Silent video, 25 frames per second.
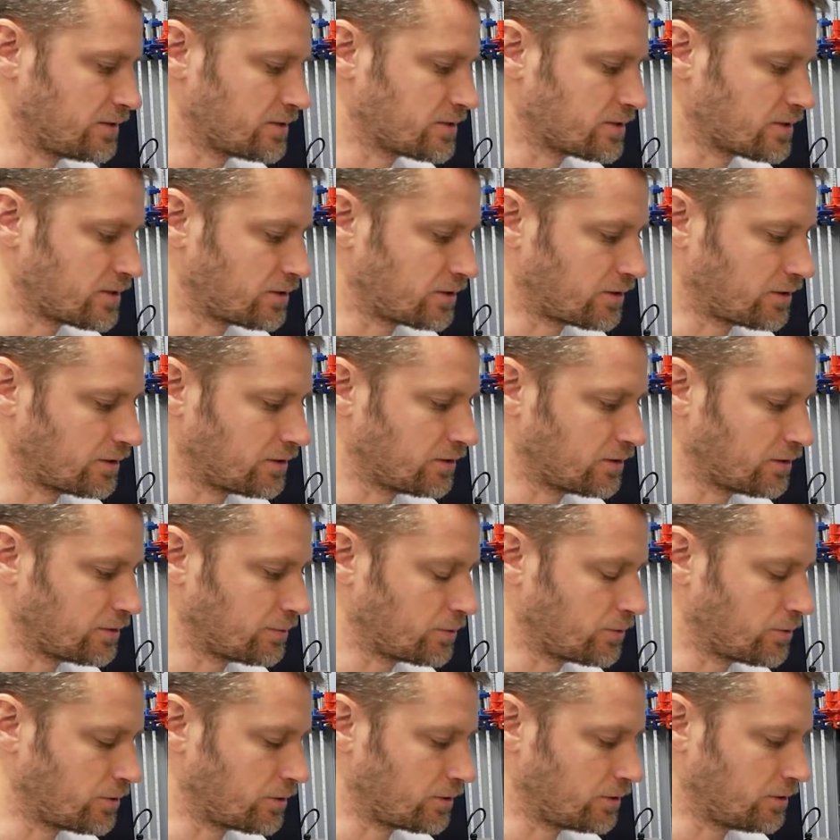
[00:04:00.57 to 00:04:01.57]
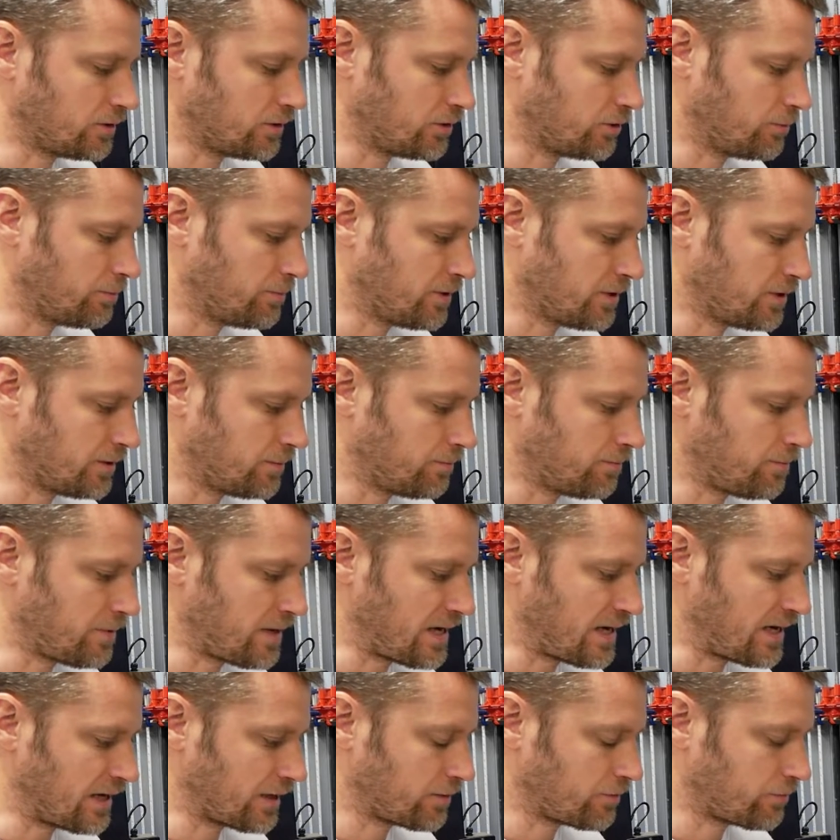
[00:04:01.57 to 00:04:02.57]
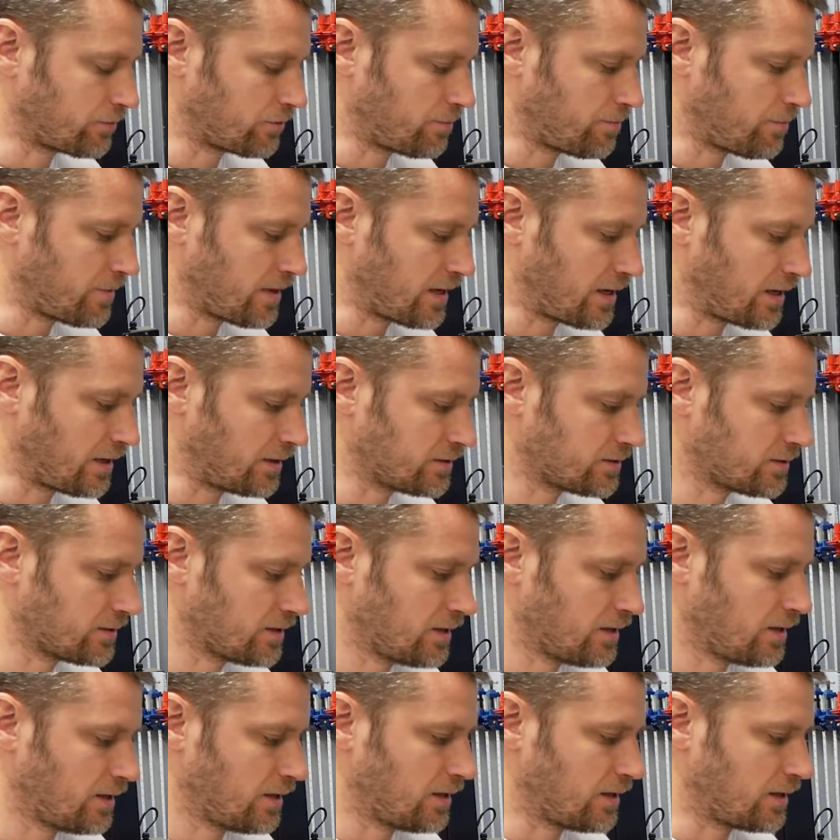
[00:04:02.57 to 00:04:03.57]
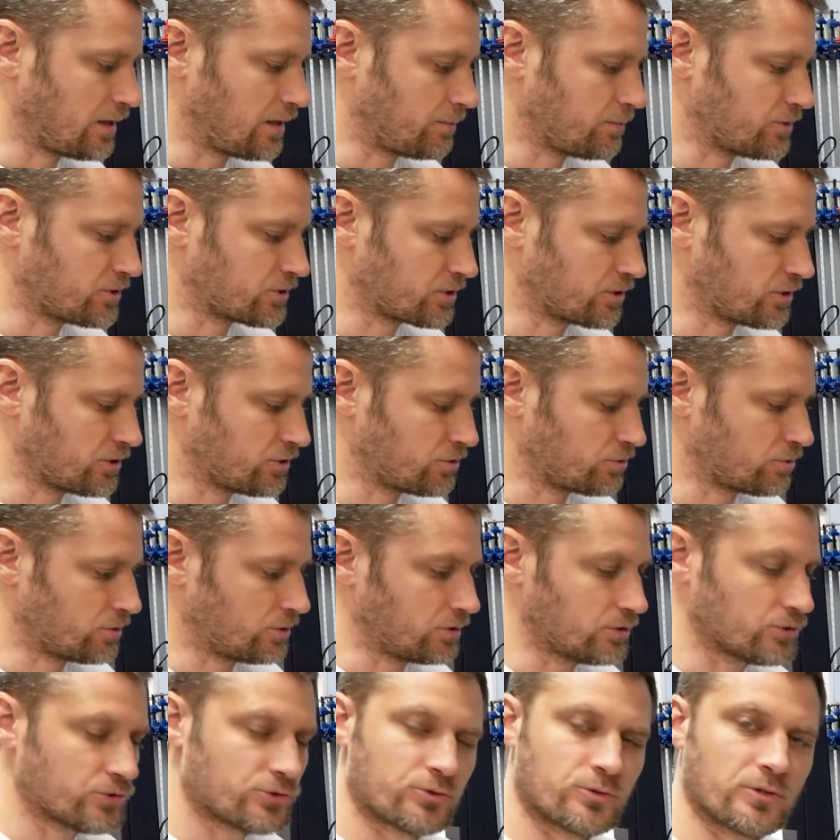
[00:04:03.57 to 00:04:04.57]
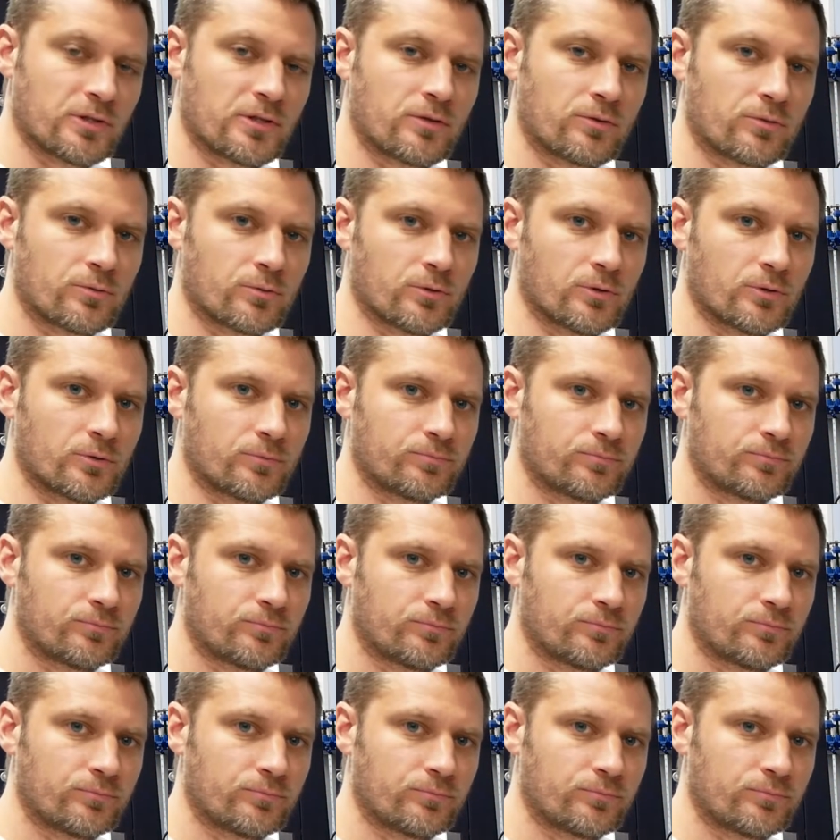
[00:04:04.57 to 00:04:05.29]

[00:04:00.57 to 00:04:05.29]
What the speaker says: center on here, I'm going a little bit back from that, and I'm just going to drill straight through.